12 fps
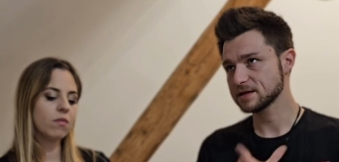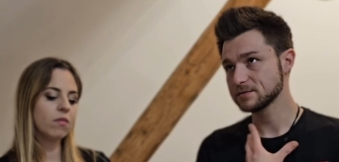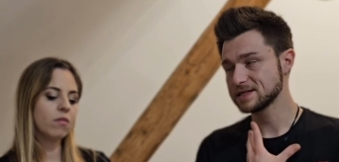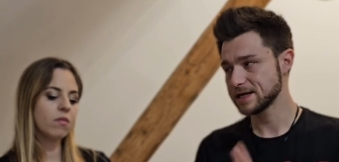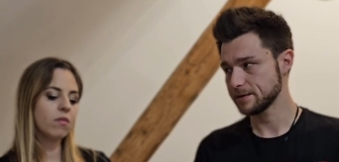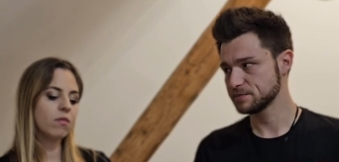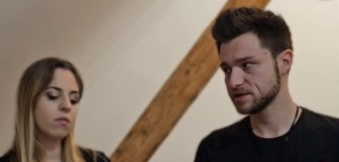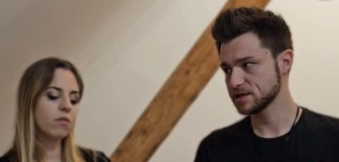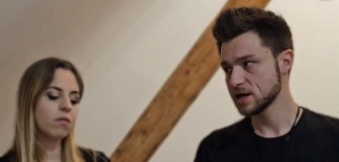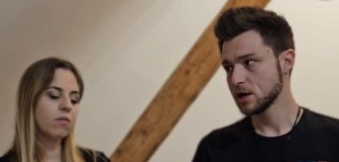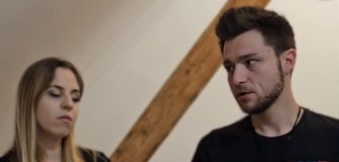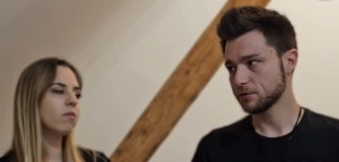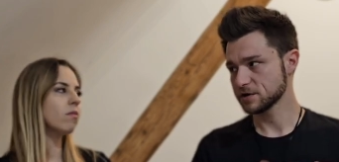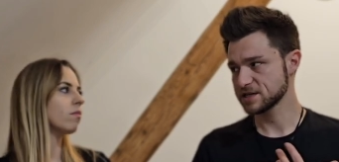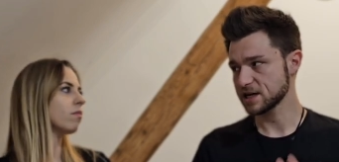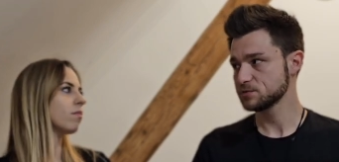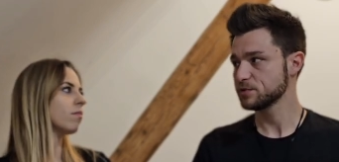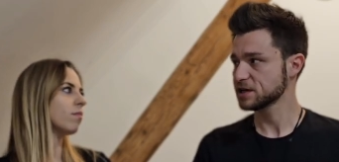Speaker 1: some tips for
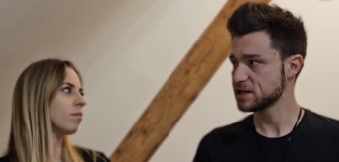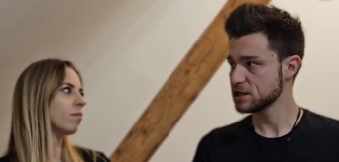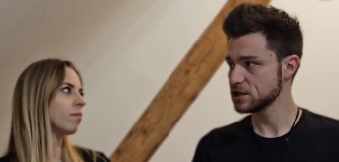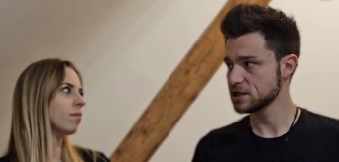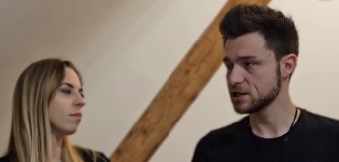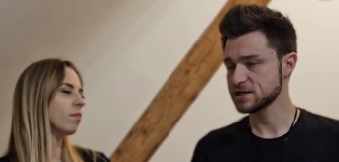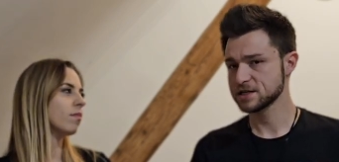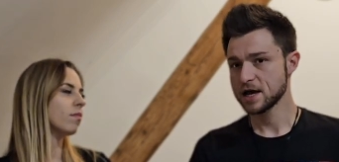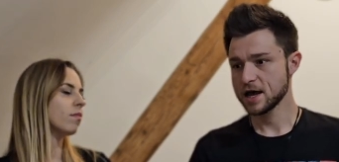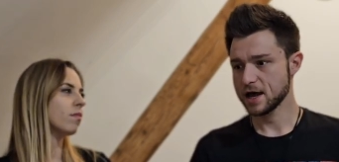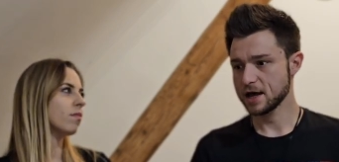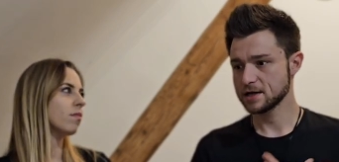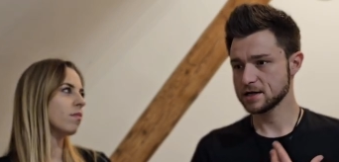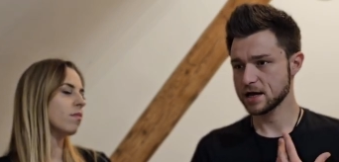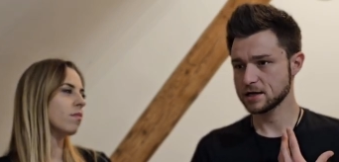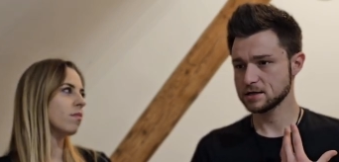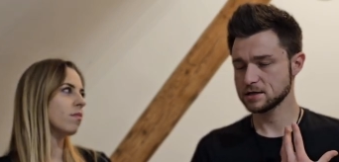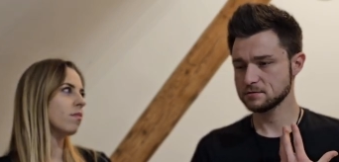such practitioners and
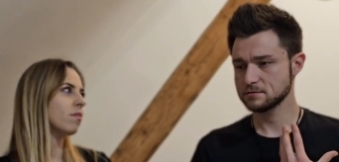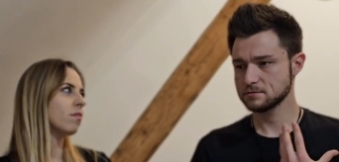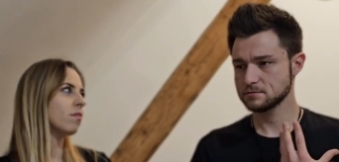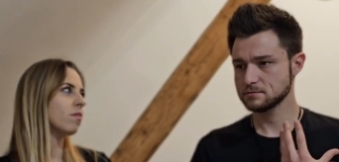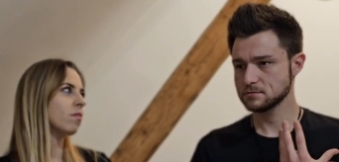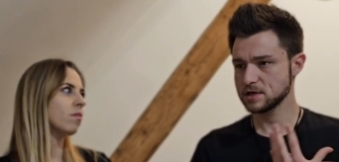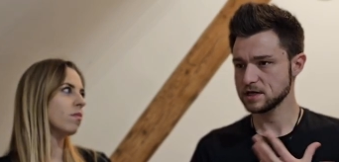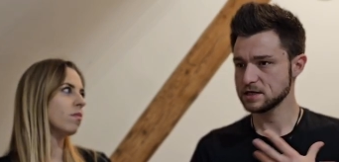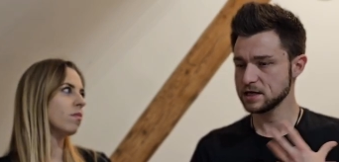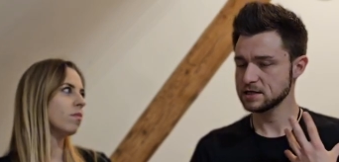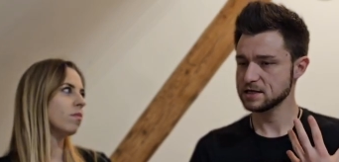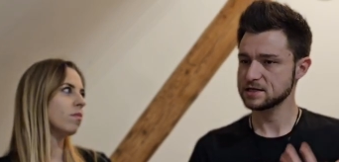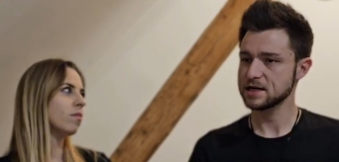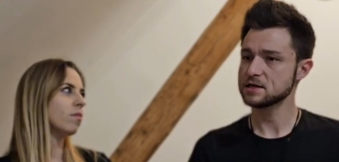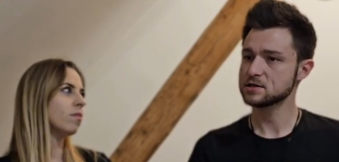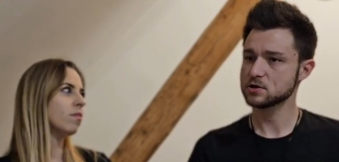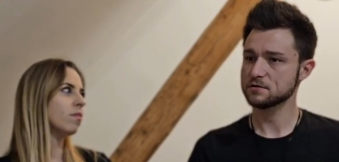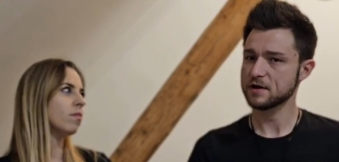and in, in the
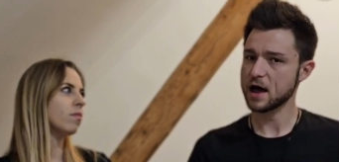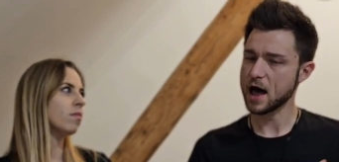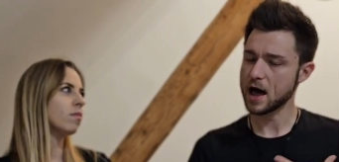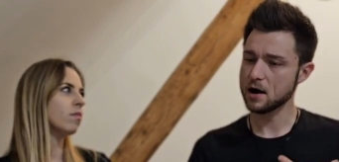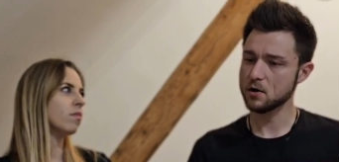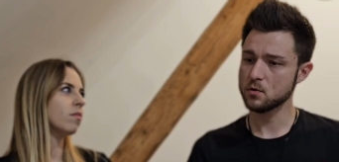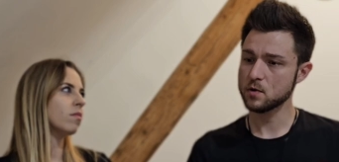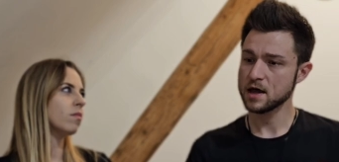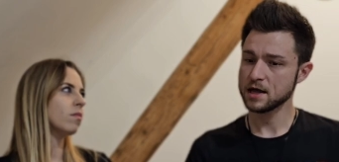sense of how